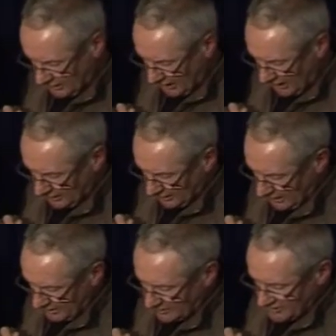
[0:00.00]

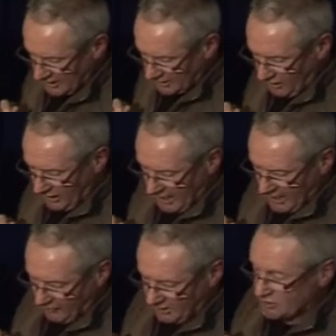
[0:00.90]
In sunlight
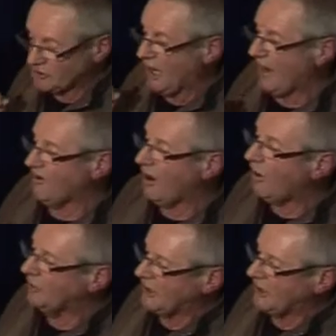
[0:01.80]
areas you have hard